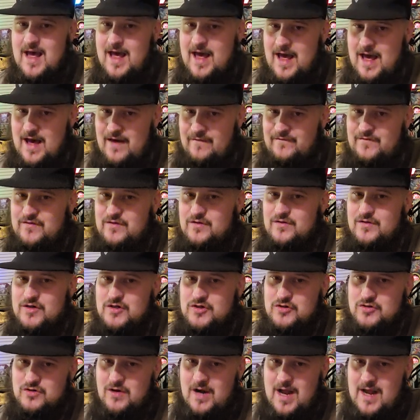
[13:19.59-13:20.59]
after the
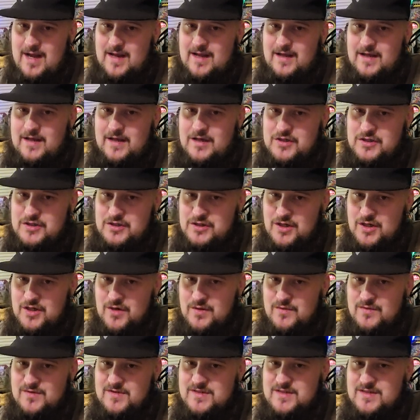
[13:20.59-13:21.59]
tracking
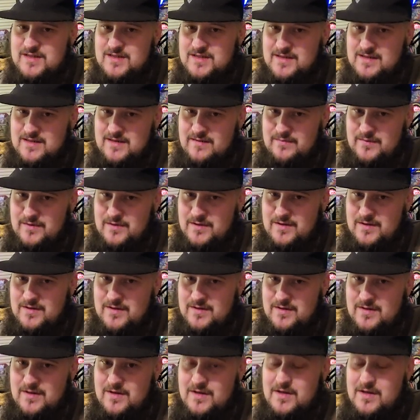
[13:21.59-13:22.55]
shows delivered.